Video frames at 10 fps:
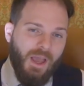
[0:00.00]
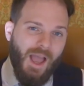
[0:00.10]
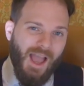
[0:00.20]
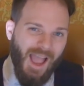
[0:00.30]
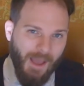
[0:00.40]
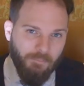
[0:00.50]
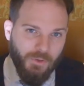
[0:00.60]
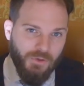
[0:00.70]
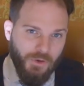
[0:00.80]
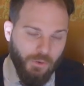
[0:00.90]

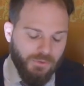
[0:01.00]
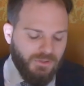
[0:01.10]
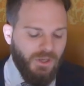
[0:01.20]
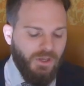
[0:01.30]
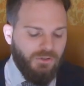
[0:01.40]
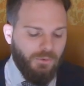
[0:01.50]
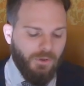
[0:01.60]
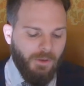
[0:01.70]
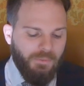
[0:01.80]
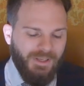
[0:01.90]
amber notes to
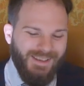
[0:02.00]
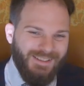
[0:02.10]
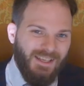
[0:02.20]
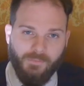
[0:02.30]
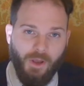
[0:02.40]
accompany it.